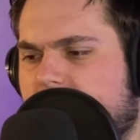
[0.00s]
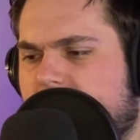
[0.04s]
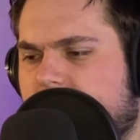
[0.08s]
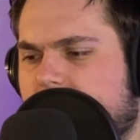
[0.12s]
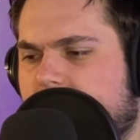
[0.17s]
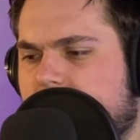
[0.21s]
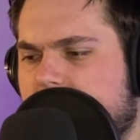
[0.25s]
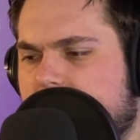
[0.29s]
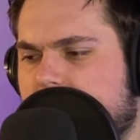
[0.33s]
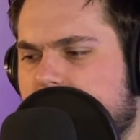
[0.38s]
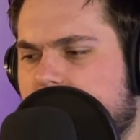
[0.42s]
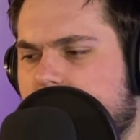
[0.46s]

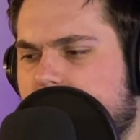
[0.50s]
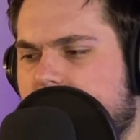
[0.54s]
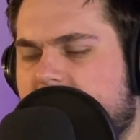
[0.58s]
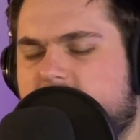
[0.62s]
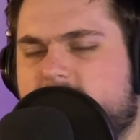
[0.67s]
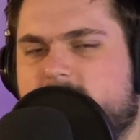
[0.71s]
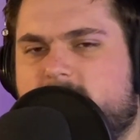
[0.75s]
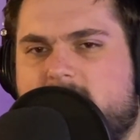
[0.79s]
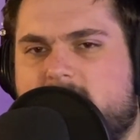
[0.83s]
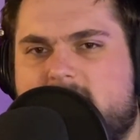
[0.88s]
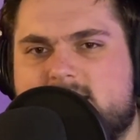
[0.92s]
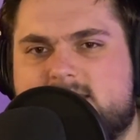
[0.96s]

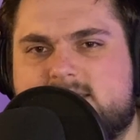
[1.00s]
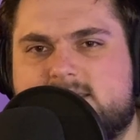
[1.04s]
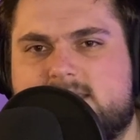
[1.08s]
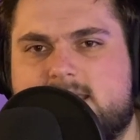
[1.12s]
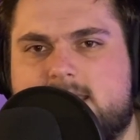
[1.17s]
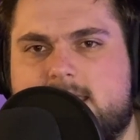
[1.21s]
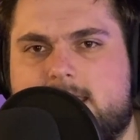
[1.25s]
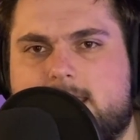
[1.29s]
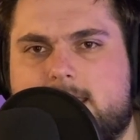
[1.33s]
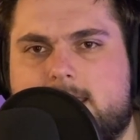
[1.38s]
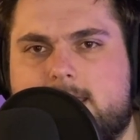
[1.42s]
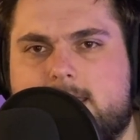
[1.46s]

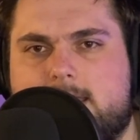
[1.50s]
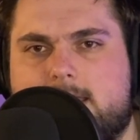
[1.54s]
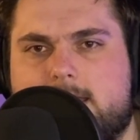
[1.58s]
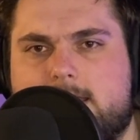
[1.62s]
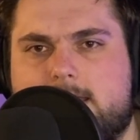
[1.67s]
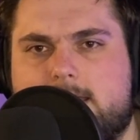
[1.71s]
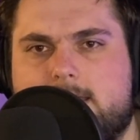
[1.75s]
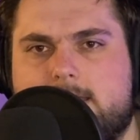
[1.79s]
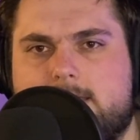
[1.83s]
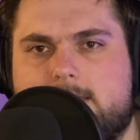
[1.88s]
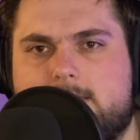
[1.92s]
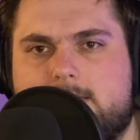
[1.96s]
advancing
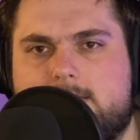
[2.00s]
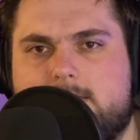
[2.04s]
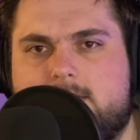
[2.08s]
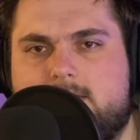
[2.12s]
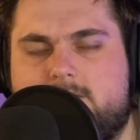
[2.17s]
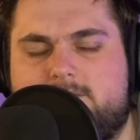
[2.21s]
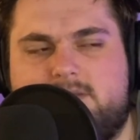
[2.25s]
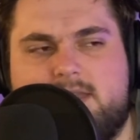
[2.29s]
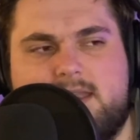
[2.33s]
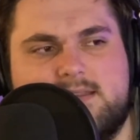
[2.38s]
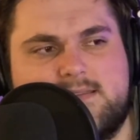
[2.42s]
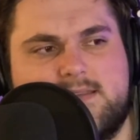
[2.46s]

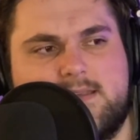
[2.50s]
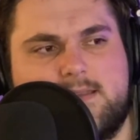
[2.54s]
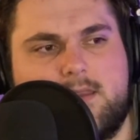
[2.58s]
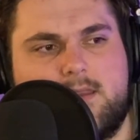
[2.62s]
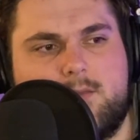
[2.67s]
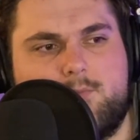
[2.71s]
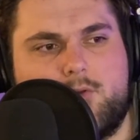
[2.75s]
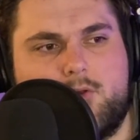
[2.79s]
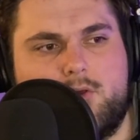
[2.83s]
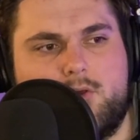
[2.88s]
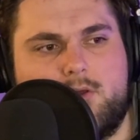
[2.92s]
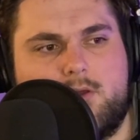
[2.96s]

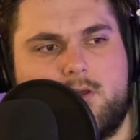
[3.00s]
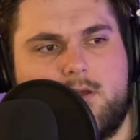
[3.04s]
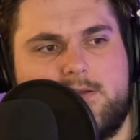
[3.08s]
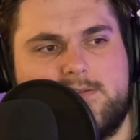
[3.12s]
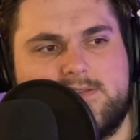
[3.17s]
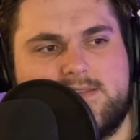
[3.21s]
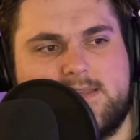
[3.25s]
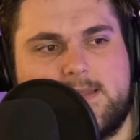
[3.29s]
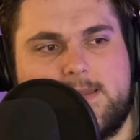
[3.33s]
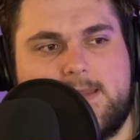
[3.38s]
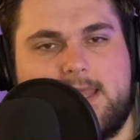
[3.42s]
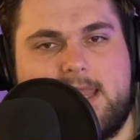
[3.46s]
the
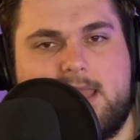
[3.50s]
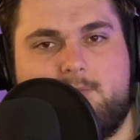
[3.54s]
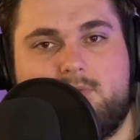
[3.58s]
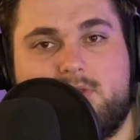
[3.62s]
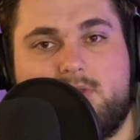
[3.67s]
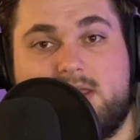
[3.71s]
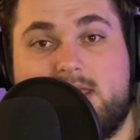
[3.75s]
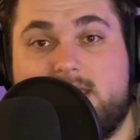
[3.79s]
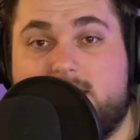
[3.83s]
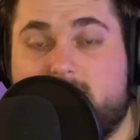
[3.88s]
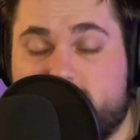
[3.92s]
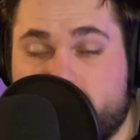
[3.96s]
protocols in the
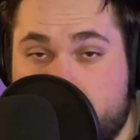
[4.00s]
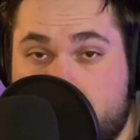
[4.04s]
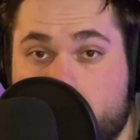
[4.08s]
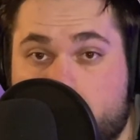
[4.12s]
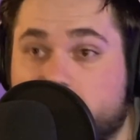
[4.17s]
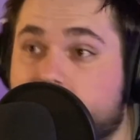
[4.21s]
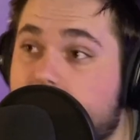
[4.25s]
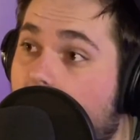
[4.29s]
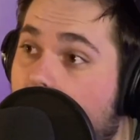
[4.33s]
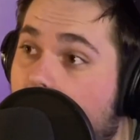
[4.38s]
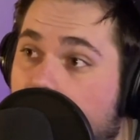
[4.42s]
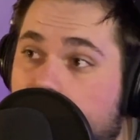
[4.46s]
NBA.
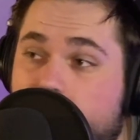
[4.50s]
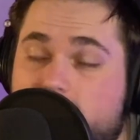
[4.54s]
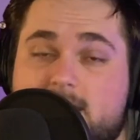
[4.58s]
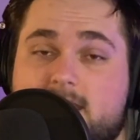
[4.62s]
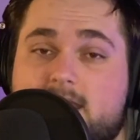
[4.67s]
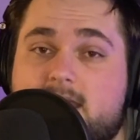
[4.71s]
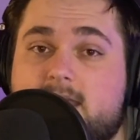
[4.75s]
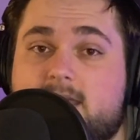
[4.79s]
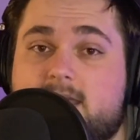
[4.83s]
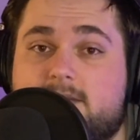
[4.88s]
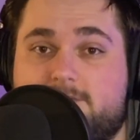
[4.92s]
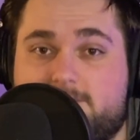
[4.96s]
If
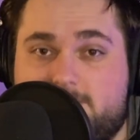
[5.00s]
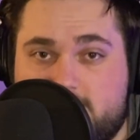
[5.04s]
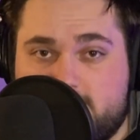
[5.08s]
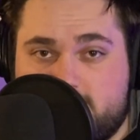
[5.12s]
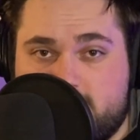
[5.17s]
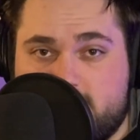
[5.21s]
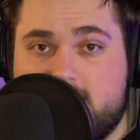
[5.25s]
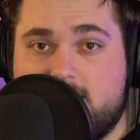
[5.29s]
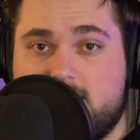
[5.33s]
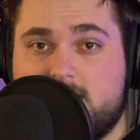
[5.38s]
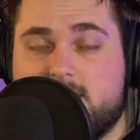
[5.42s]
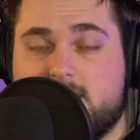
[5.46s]
only if the
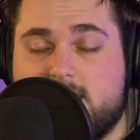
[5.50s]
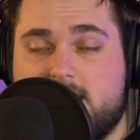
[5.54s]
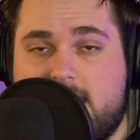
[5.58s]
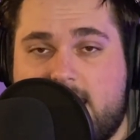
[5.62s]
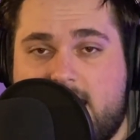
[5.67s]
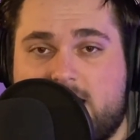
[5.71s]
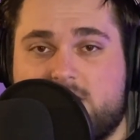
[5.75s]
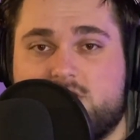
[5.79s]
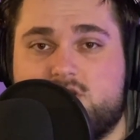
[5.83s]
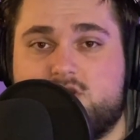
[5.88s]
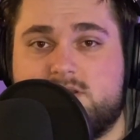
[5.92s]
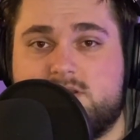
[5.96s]
Heat could
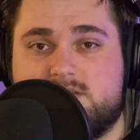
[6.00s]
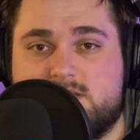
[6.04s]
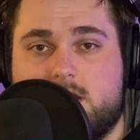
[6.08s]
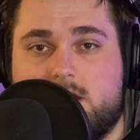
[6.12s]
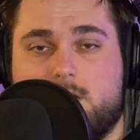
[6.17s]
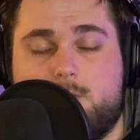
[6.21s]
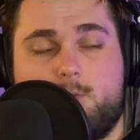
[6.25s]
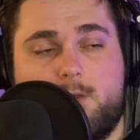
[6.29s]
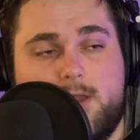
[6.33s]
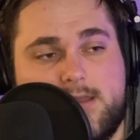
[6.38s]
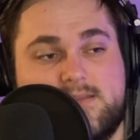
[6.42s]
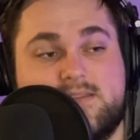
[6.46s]
actually
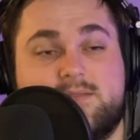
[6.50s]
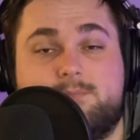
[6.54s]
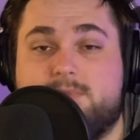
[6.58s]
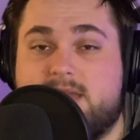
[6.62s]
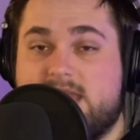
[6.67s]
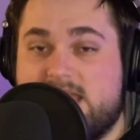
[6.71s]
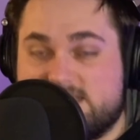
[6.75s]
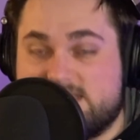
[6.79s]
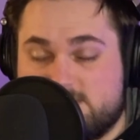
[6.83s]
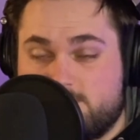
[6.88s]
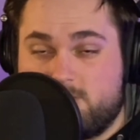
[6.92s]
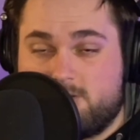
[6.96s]
start winning some
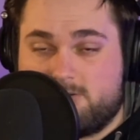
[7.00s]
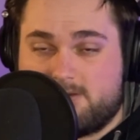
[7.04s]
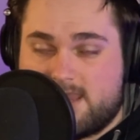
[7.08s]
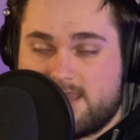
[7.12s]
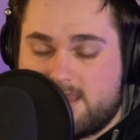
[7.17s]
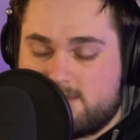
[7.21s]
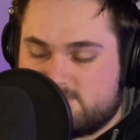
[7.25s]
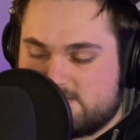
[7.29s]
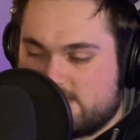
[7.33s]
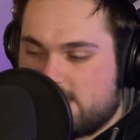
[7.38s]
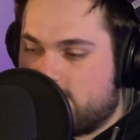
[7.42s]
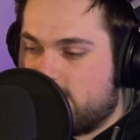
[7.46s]
basketball
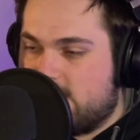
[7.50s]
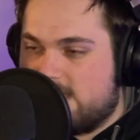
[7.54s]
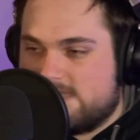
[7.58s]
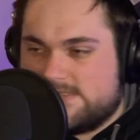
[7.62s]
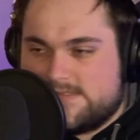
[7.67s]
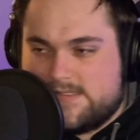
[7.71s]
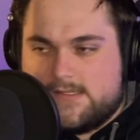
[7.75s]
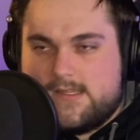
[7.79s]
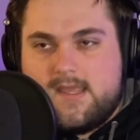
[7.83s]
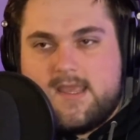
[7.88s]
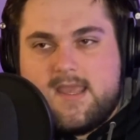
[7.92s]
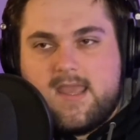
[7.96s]
games. Now
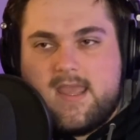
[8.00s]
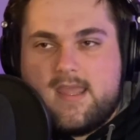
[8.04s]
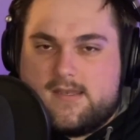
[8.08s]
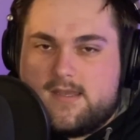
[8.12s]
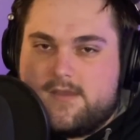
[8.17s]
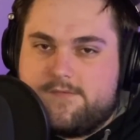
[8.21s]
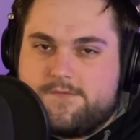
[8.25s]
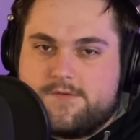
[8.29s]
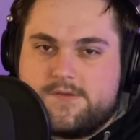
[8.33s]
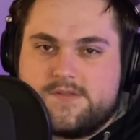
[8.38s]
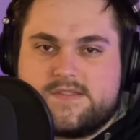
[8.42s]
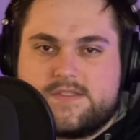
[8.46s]
that's a
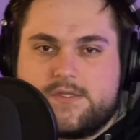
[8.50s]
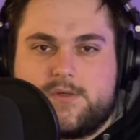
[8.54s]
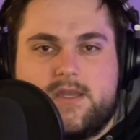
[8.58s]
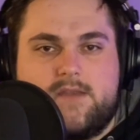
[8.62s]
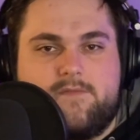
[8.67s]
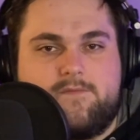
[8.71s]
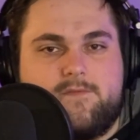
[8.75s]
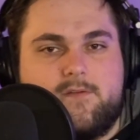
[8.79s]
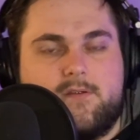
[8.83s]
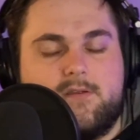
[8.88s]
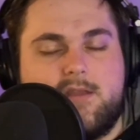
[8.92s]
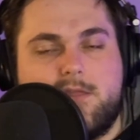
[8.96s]
different
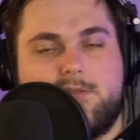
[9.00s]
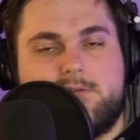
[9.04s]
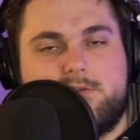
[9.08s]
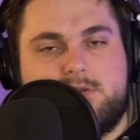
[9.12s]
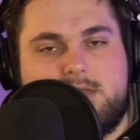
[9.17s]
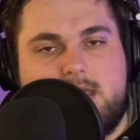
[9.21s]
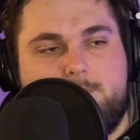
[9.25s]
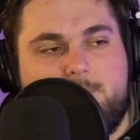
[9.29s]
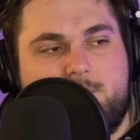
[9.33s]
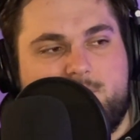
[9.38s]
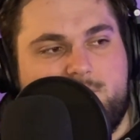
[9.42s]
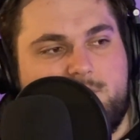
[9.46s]
story for another
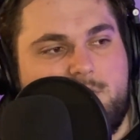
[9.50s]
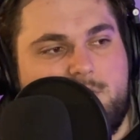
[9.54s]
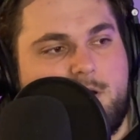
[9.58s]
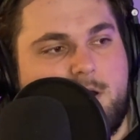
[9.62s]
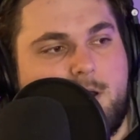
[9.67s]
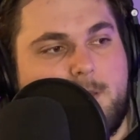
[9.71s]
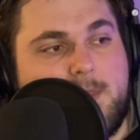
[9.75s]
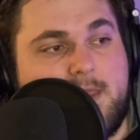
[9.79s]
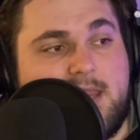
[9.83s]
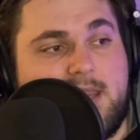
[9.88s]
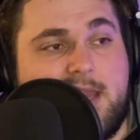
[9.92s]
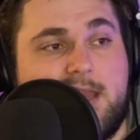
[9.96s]
day, but good
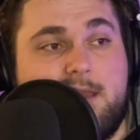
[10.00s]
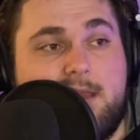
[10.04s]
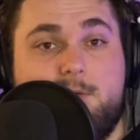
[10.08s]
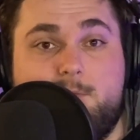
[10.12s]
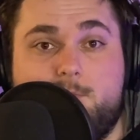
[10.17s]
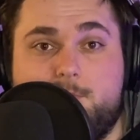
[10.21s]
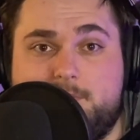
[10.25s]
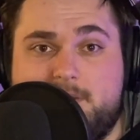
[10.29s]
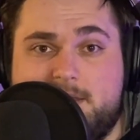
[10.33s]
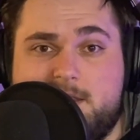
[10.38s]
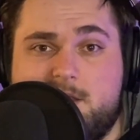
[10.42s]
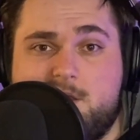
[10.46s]
on the Heat.
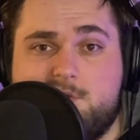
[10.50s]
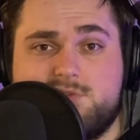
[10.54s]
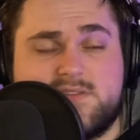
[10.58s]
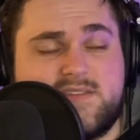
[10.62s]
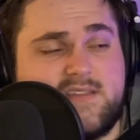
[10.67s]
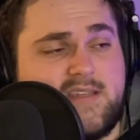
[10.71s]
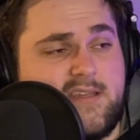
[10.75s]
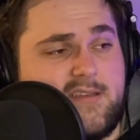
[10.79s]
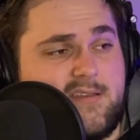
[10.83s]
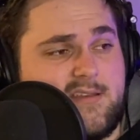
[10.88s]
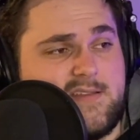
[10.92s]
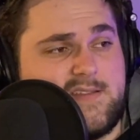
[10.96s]
It'll be
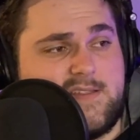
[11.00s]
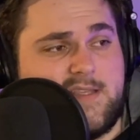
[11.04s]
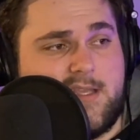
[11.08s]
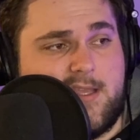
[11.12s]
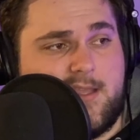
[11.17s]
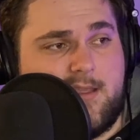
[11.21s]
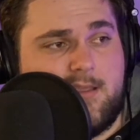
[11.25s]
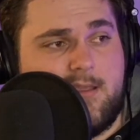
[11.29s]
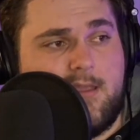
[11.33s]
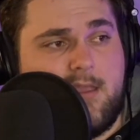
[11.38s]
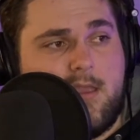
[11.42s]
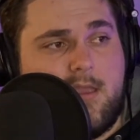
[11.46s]
interesting to
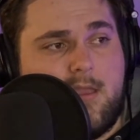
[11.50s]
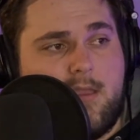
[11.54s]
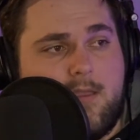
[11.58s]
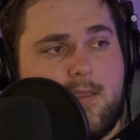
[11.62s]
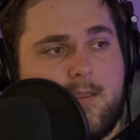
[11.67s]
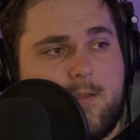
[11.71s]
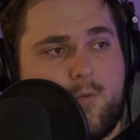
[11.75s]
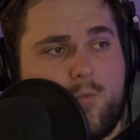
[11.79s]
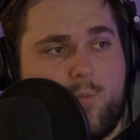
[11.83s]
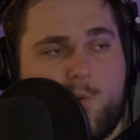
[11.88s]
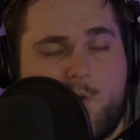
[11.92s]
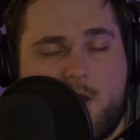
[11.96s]
see
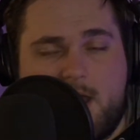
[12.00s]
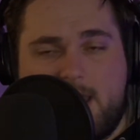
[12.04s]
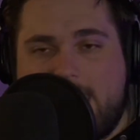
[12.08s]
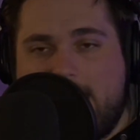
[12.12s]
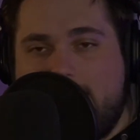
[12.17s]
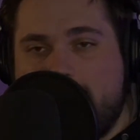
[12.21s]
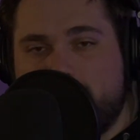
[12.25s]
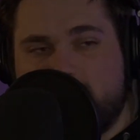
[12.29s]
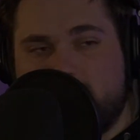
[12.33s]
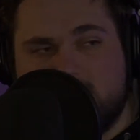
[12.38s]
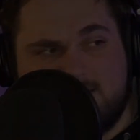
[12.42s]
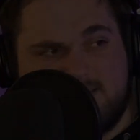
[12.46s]
what
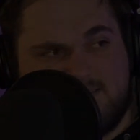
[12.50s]
happens